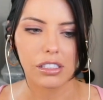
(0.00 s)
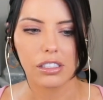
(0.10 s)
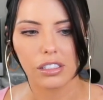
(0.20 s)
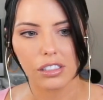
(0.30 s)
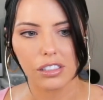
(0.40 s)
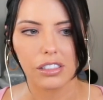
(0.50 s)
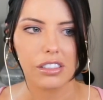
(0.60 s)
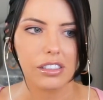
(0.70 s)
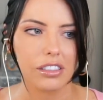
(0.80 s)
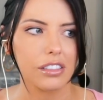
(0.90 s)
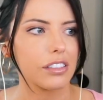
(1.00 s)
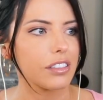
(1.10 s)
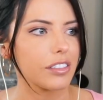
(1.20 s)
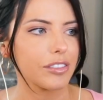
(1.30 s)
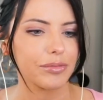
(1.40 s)

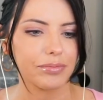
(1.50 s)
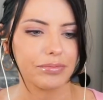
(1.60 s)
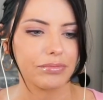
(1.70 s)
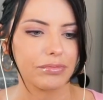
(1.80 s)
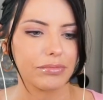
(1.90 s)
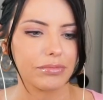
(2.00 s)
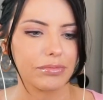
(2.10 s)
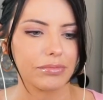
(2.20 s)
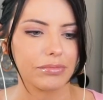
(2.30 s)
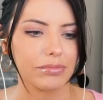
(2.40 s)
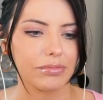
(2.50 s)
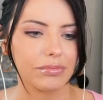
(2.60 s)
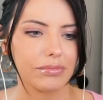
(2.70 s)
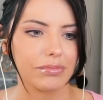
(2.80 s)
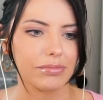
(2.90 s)
(no one is talking)